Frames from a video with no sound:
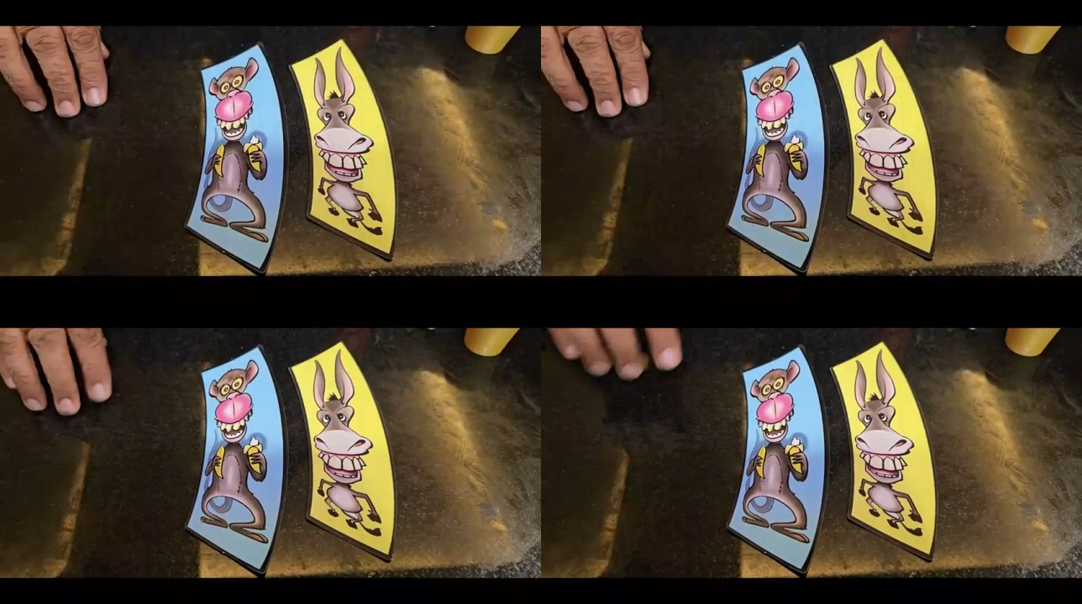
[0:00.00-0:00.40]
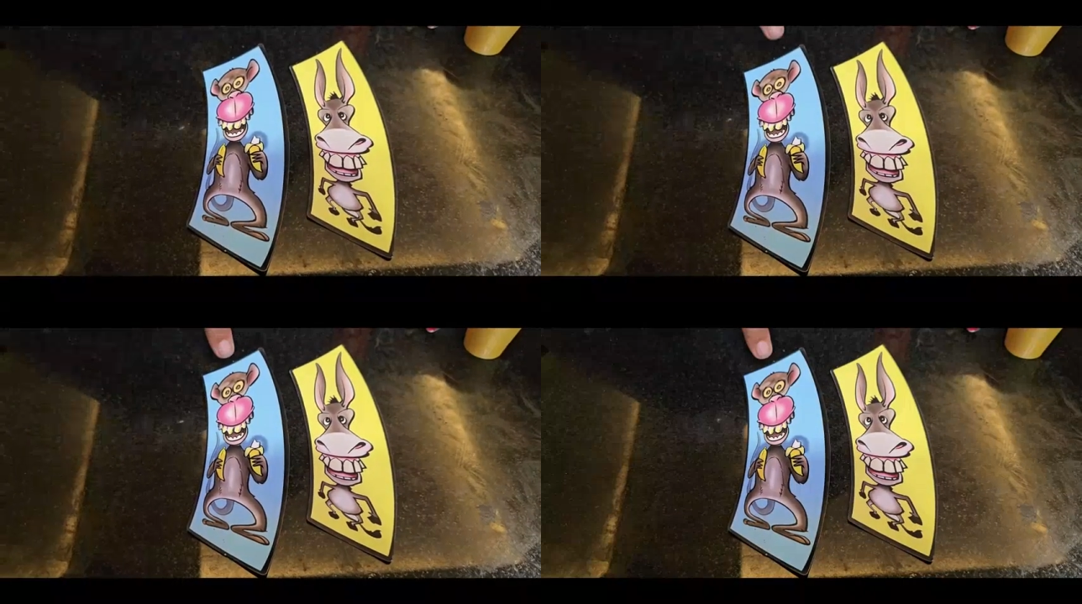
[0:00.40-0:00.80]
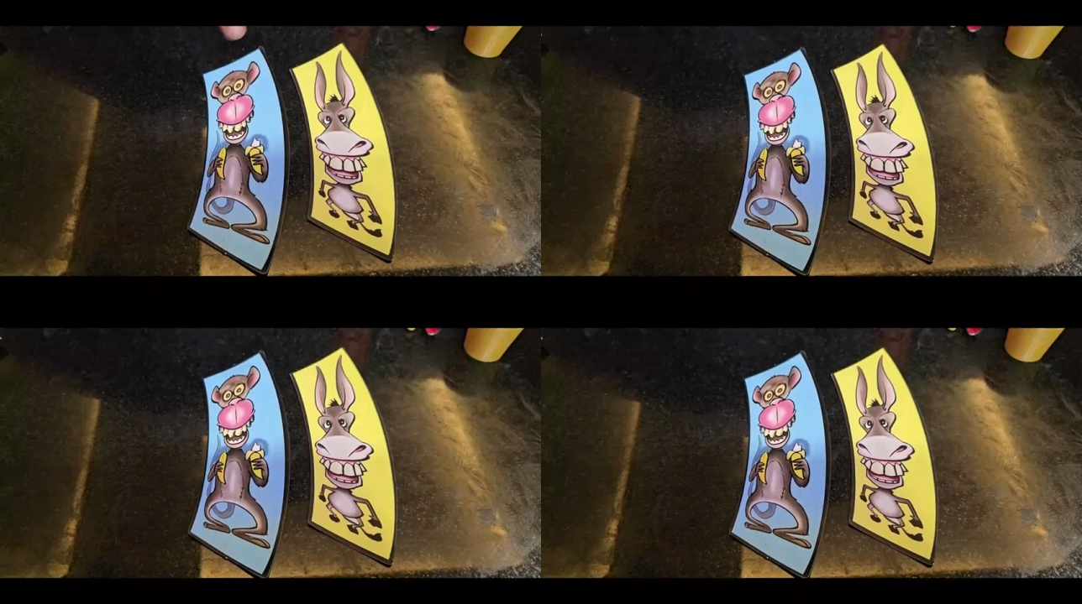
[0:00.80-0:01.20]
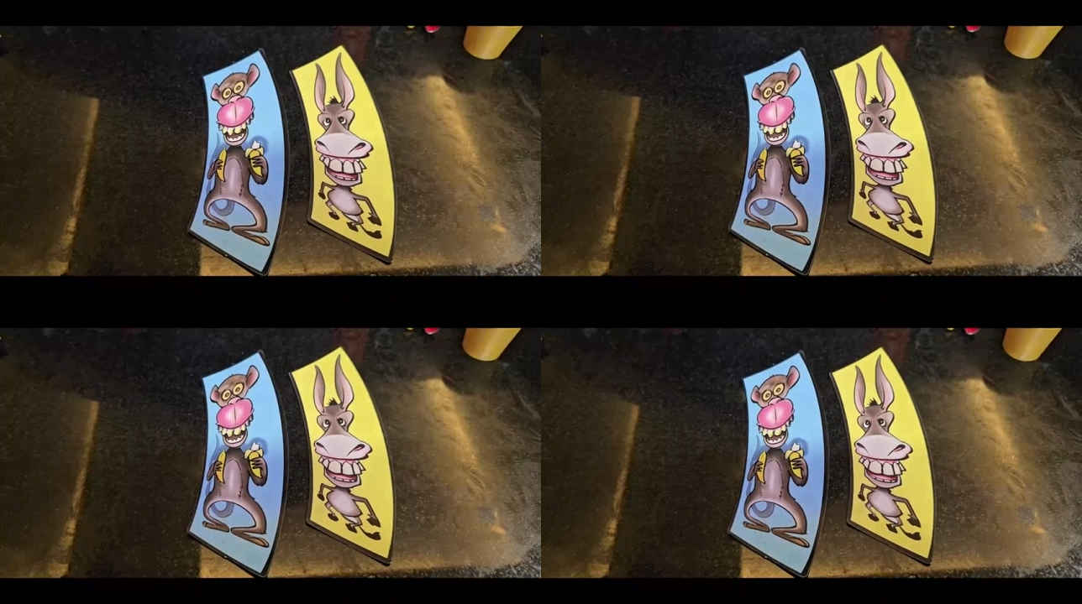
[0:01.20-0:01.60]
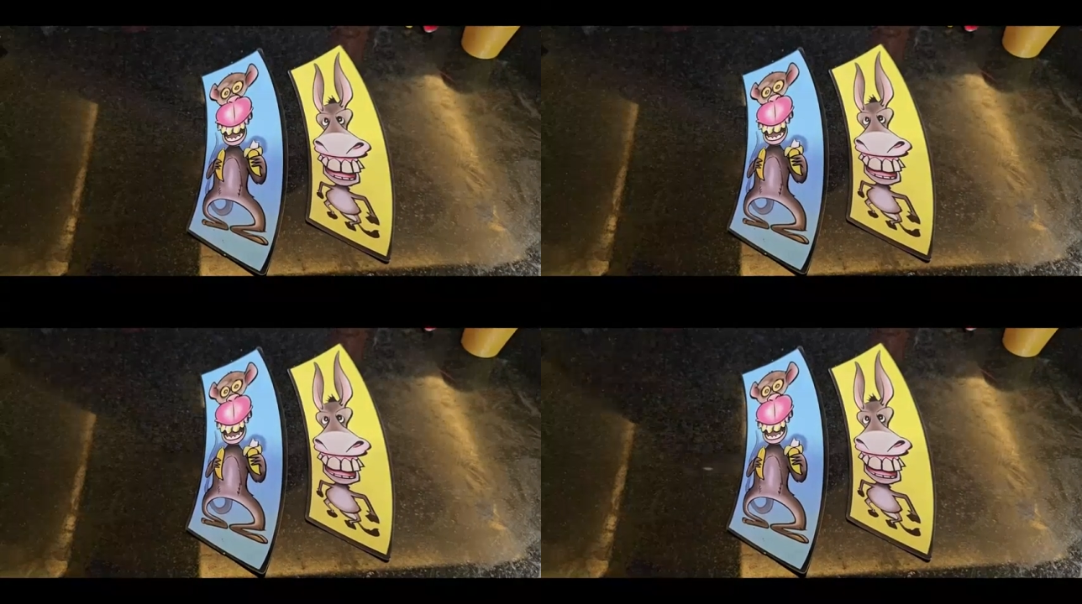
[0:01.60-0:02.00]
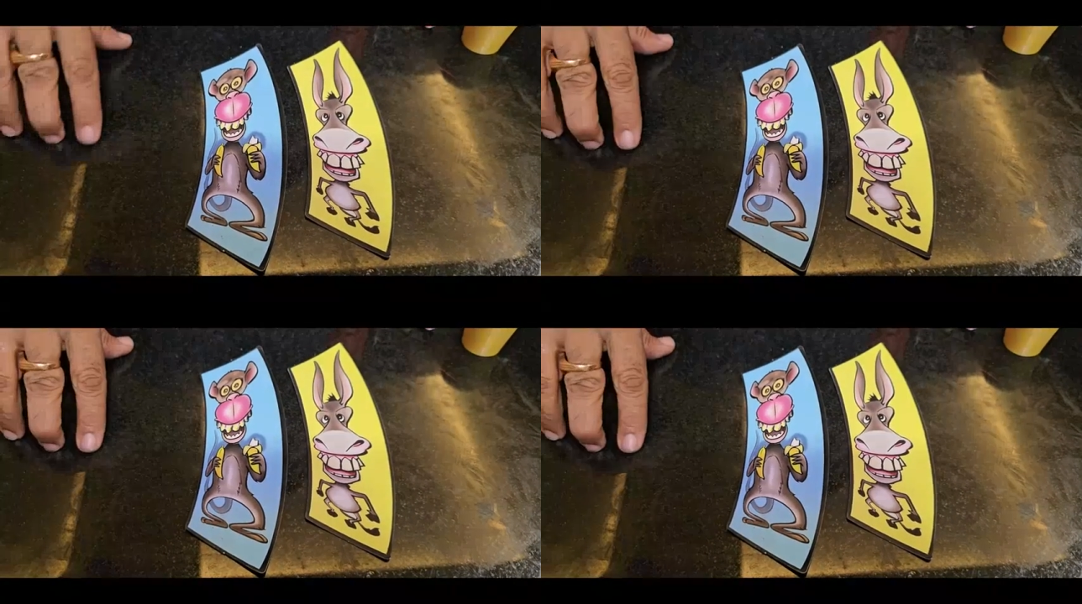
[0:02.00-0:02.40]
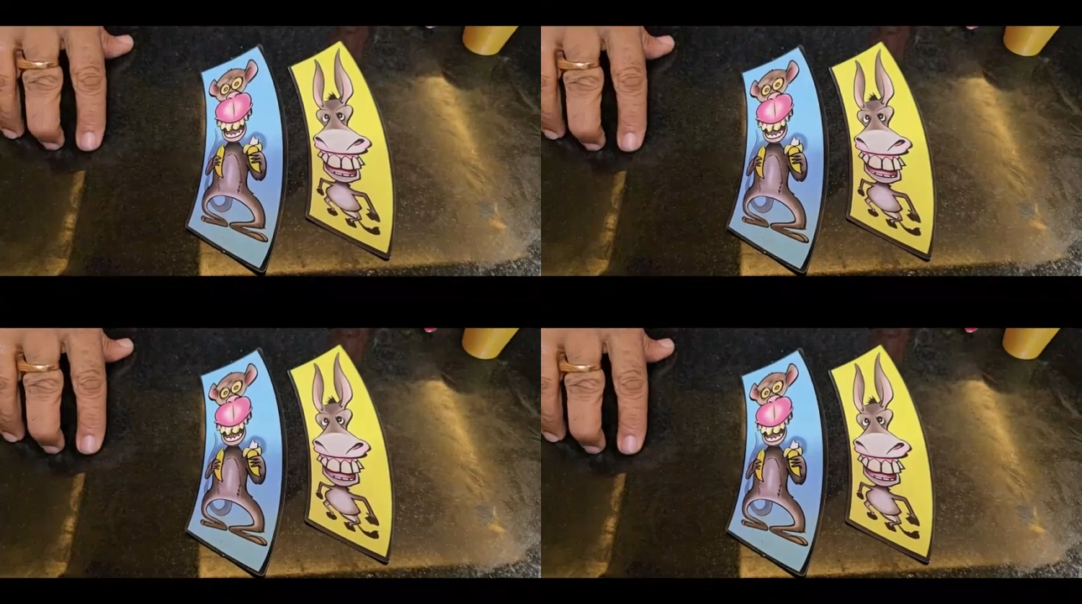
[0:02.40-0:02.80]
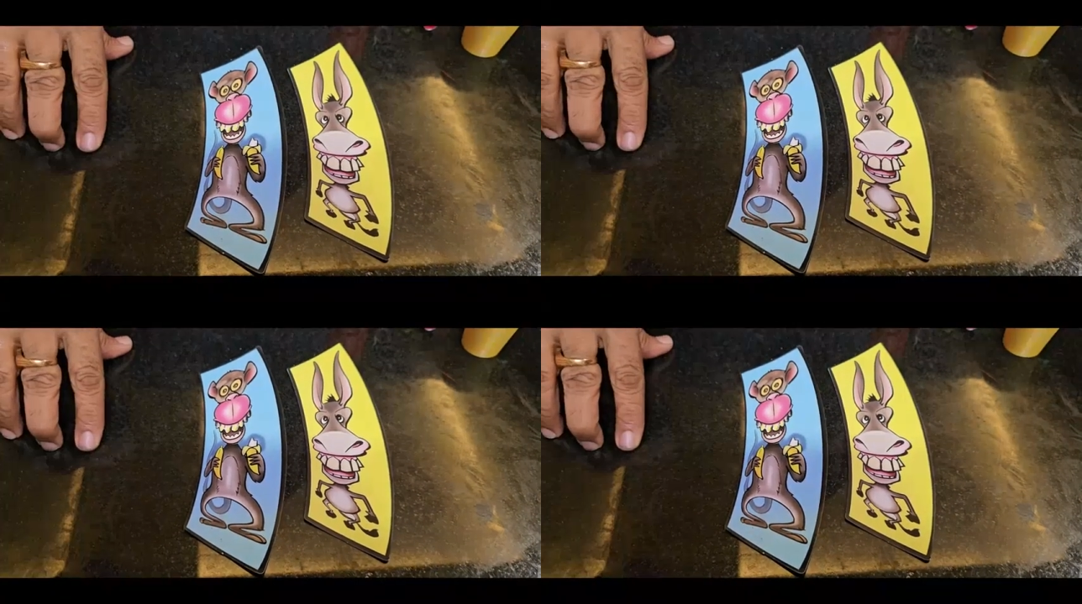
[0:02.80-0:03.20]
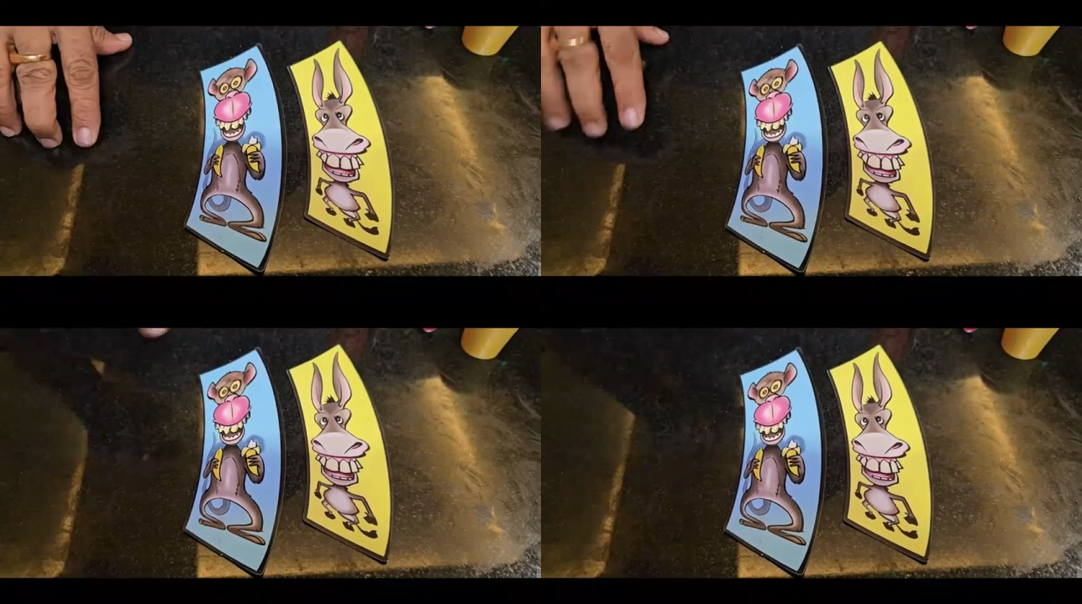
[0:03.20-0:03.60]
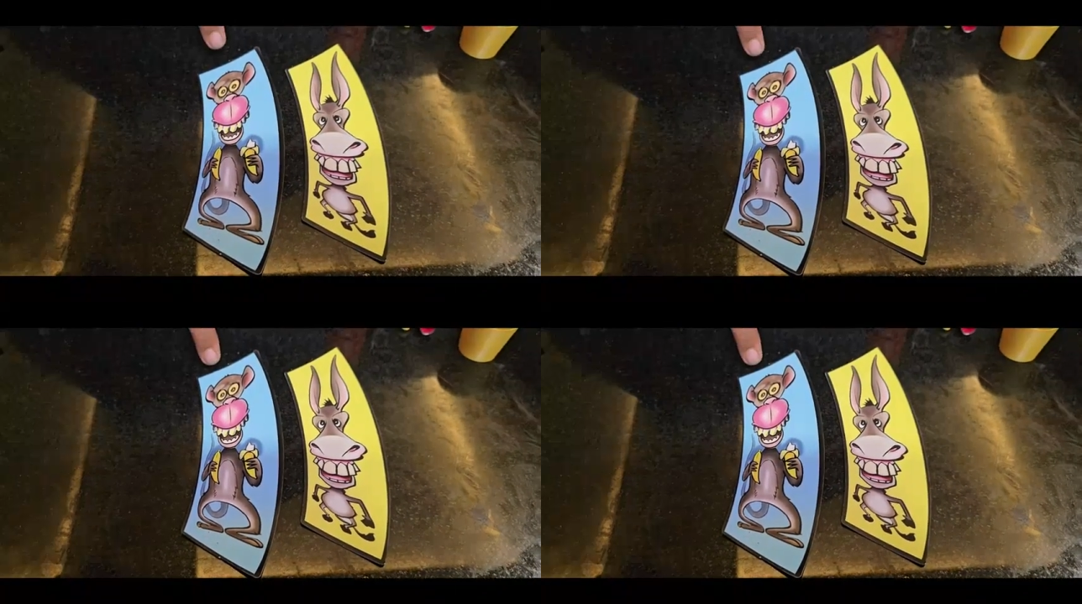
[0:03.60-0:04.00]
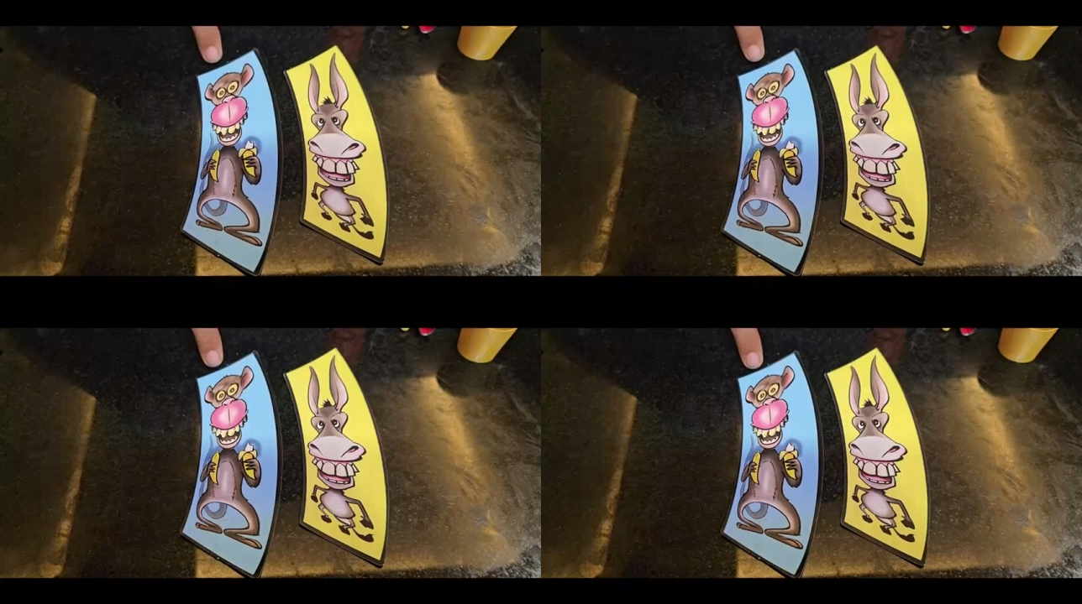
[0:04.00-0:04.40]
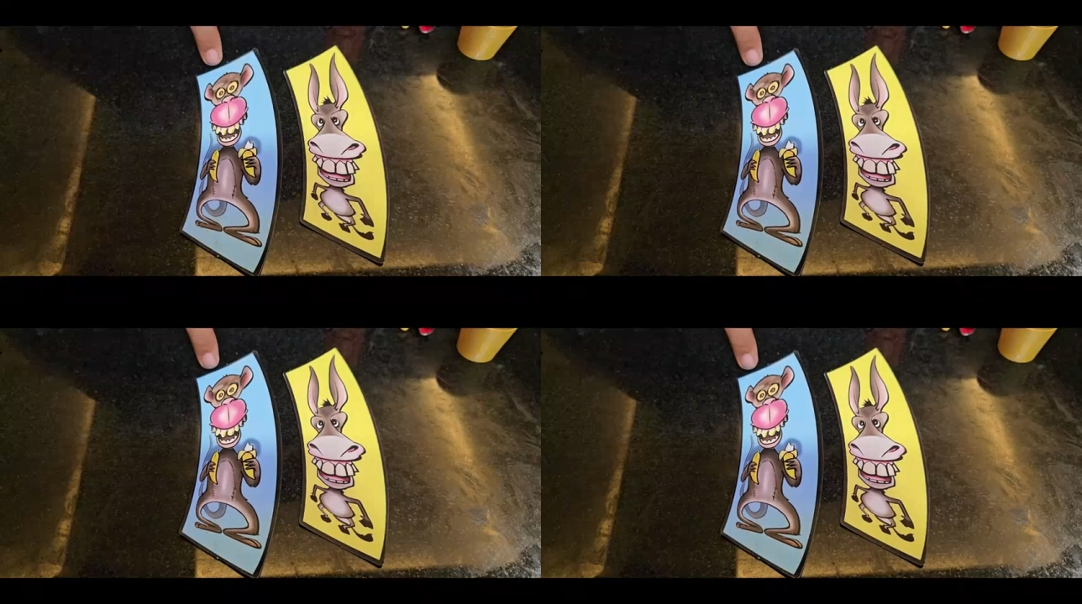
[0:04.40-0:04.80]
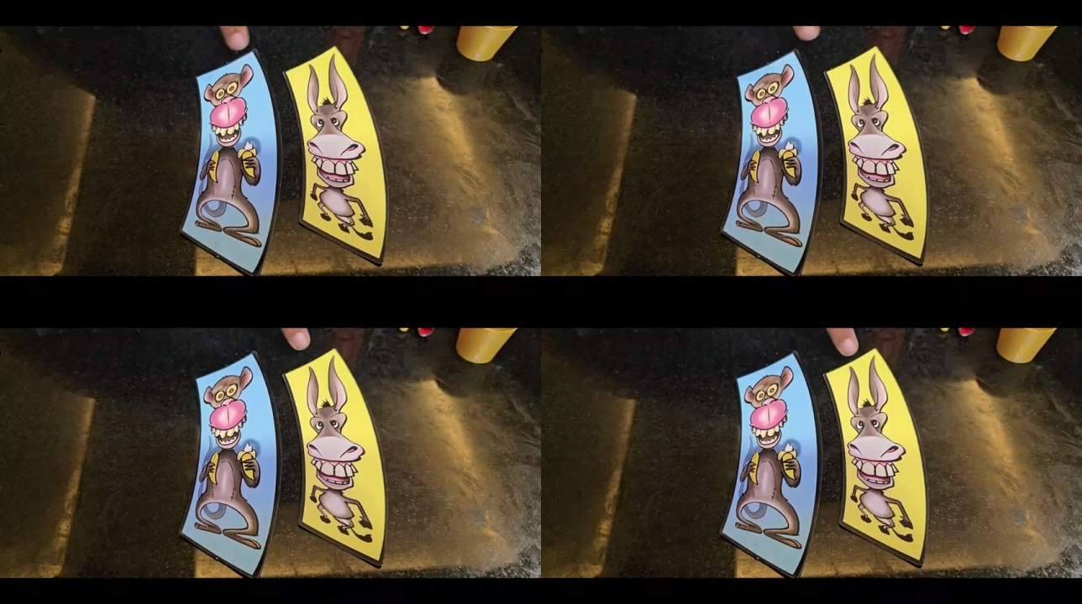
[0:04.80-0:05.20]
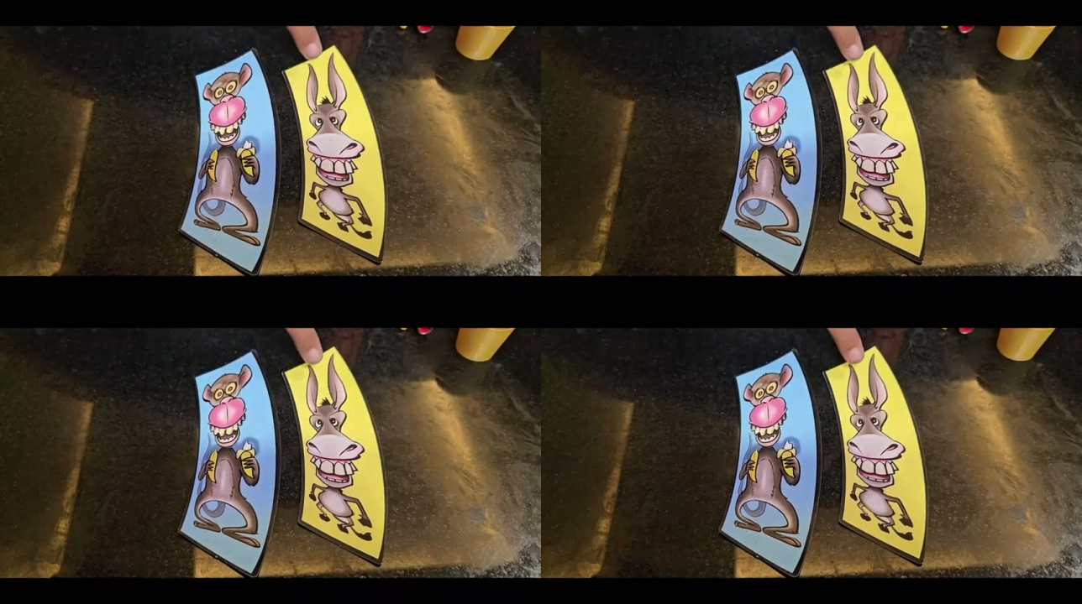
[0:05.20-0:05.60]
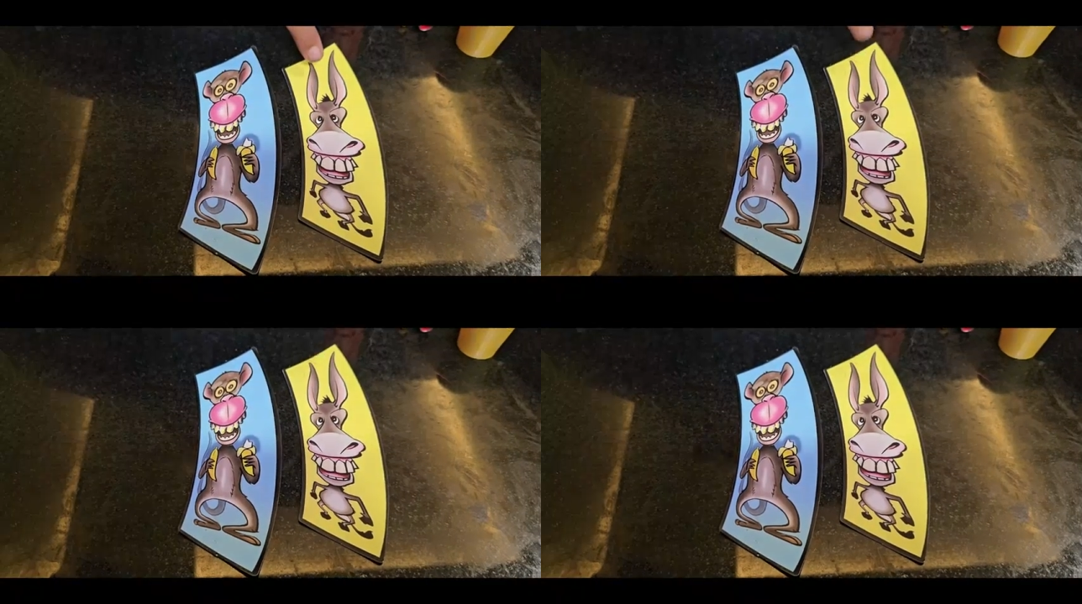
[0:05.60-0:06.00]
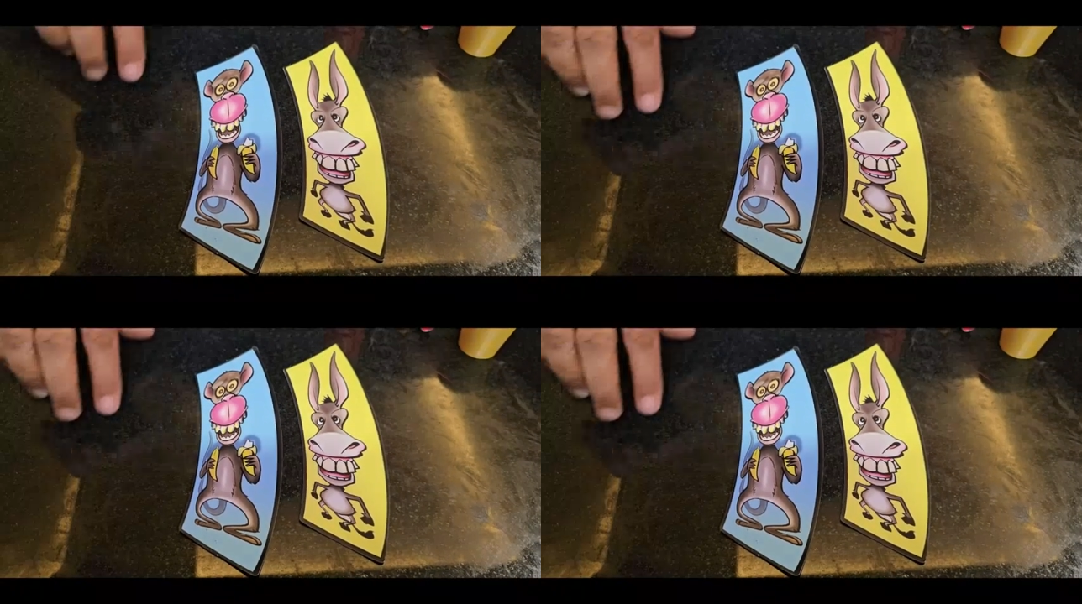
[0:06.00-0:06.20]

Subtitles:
Nobody's mouth can be seen.